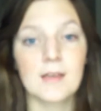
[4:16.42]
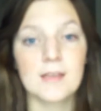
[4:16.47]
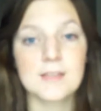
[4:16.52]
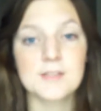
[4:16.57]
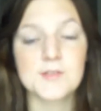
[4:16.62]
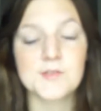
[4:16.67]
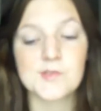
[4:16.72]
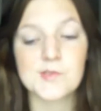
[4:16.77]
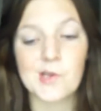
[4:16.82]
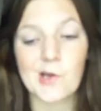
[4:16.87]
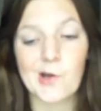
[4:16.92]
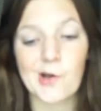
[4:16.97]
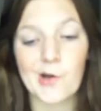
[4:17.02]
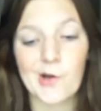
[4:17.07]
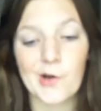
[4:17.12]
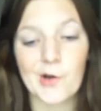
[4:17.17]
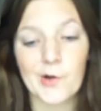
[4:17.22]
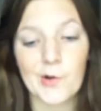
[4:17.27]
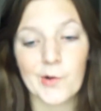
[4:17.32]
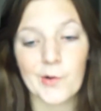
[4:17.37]

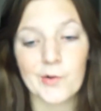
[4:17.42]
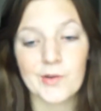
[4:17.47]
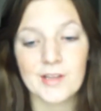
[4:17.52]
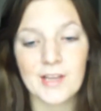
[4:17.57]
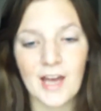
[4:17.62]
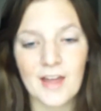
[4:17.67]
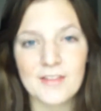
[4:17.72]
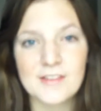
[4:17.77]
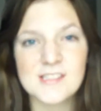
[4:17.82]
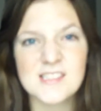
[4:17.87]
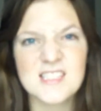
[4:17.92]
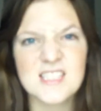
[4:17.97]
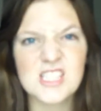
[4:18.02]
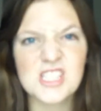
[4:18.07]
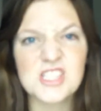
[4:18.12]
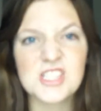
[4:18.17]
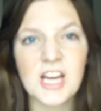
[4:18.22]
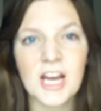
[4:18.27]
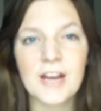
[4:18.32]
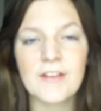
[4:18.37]
So yeah, this is
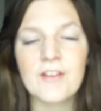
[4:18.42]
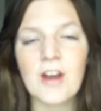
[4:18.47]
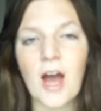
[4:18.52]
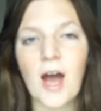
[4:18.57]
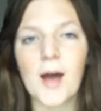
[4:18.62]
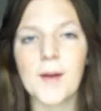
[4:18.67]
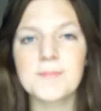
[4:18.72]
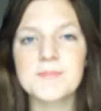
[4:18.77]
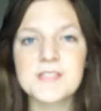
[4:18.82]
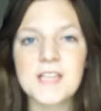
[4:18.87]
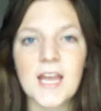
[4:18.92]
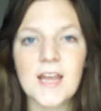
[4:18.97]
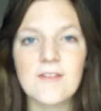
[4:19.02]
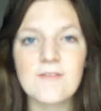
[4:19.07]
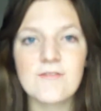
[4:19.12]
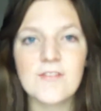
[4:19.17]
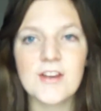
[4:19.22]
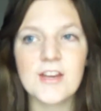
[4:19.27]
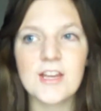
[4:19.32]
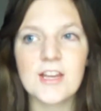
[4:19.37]
just kind of an
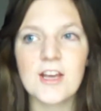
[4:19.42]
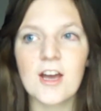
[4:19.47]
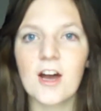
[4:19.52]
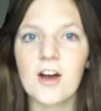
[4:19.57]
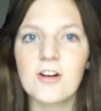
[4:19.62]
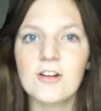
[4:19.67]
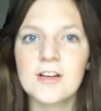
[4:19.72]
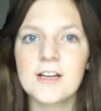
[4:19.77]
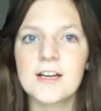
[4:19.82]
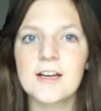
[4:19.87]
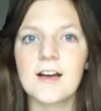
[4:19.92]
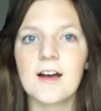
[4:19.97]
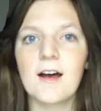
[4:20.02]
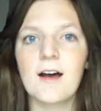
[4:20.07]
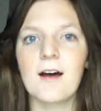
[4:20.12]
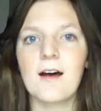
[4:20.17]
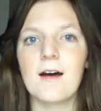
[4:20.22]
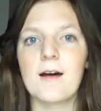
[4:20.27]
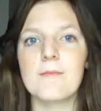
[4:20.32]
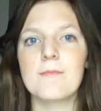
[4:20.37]
update video.
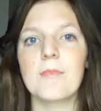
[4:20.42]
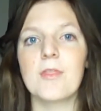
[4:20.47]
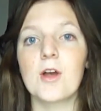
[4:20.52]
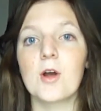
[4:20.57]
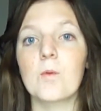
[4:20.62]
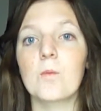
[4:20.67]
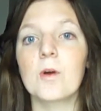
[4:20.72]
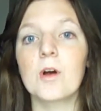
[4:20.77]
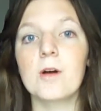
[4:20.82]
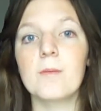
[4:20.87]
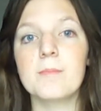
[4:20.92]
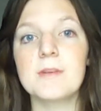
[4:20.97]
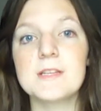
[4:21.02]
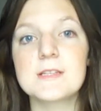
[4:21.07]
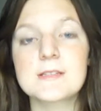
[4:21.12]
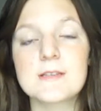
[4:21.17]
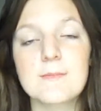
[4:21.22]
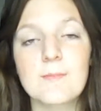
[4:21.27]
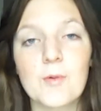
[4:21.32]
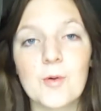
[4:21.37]
Um, there will be
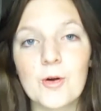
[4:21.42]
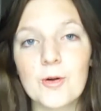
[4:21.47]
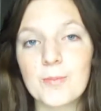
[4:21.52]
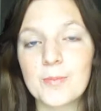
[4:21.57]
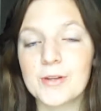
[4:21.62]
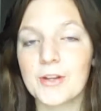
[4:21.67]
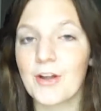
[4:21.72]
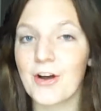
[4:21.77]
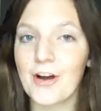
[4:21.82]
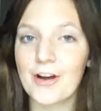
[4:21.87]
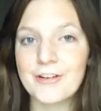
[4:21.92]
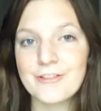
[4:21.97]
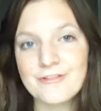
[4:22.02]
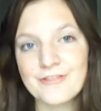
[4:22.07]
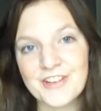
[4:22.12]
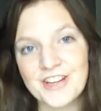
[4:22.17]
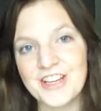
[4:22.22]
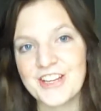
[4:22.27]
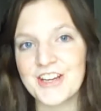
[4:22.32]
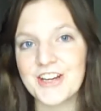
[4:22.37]
some more blonde
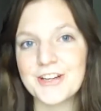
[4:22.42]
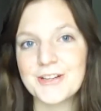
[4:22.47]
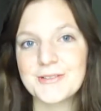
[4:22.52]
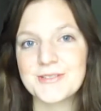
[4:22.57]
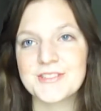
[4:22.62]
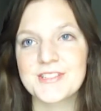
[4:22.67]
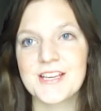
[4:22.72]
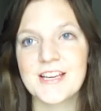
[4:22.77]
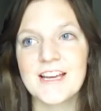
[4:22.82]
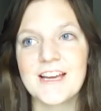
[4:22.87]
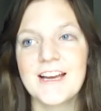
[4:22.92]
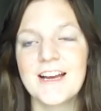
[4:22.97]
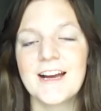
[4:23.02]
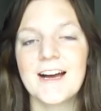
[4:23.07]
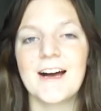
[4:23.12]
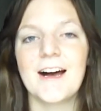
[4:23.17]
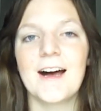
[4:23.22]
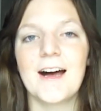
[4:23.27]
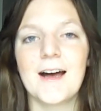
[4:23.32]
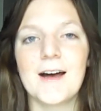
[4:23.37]
videos
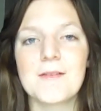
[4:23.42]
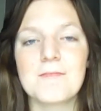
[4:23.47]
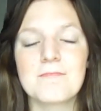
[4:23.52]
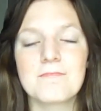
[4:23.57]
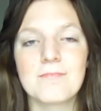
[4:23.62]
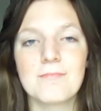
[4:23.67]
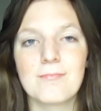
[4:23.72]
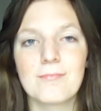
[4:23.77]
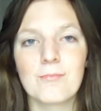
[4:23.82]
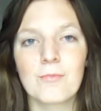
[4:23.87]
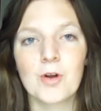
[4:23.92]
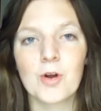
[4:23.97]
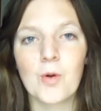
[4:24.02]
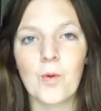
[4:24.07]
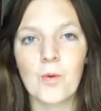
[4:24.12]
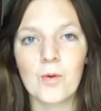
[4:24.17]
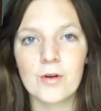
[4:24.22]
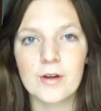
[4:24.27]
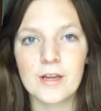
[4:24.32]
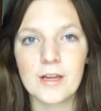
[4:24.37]
um,
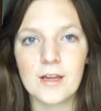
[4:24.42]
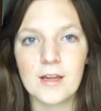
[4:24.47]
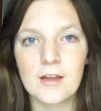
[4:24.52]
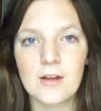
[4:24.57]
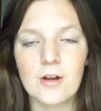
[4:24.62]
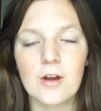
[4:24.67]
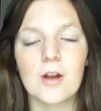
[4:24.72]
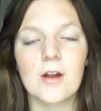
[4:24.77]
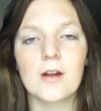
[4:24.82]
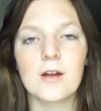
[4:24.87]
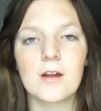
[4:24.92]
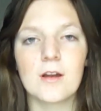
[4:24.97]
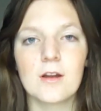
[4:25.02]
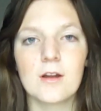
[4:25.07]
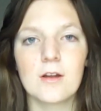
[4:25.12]
recorded or